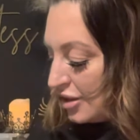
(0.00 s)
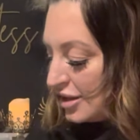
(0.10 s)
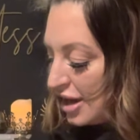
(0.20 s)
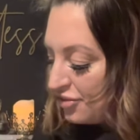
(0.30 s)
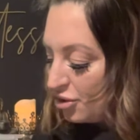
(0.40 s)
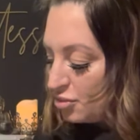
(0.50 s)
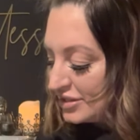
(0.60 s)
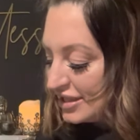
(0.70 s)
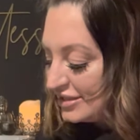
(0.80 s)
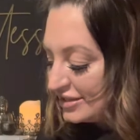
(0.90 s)
Yeah, there
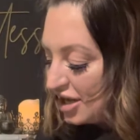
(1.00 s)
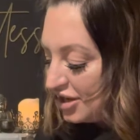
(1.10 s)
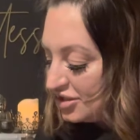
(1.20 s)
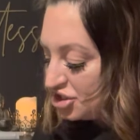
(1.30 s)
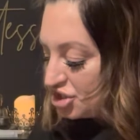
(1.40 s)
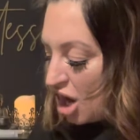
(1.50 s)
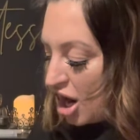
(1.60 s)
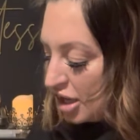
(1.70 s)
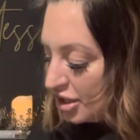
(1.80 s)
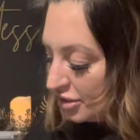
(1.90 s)
was a sudden
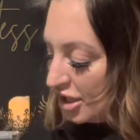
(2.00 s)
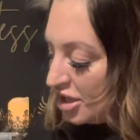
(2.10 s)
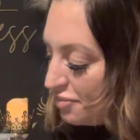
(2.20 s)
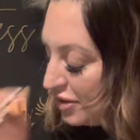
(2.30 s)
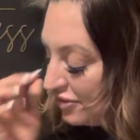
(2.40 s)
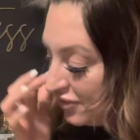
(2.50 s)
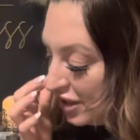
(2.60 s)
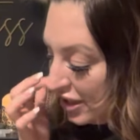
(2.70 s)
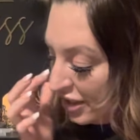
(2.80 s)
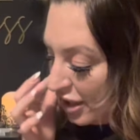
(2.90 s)
shock, an
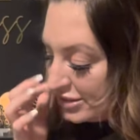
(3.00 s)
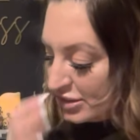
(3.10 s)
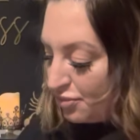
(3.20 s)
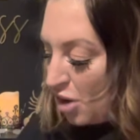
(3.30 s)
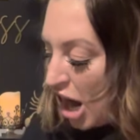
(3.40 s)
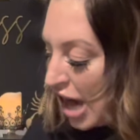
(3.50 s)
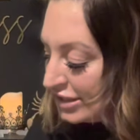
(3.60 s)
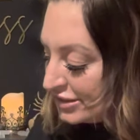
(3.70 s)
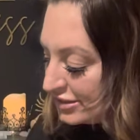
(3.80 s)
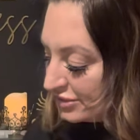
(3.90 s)
epiphany, a
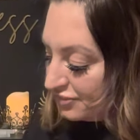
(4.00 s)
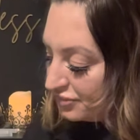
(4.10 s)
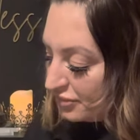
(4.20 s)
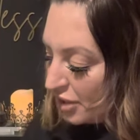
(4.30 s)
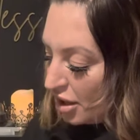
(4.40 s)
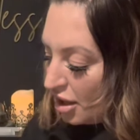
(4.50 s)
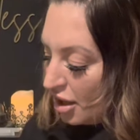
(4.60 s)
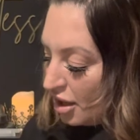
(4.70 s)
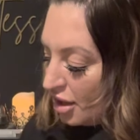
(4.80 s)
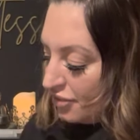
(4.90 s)
surprise.
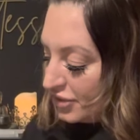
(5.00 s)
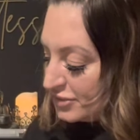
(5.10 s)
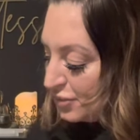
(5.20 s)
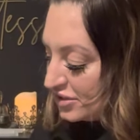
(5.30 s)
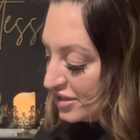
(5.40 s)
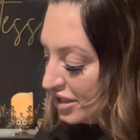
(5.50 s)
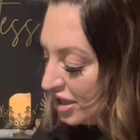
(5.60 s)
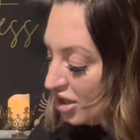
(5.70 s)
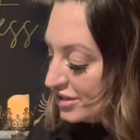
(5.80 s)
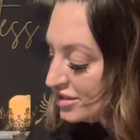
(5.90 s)
This person
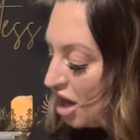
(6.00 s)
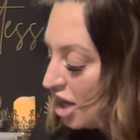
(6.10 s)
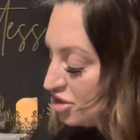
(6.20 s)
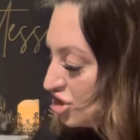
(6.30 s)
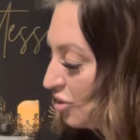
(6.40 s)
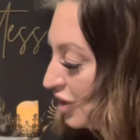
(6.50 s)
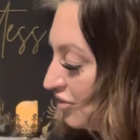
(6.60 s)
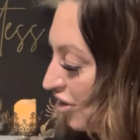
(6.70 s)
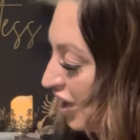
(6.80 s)
here is not showing their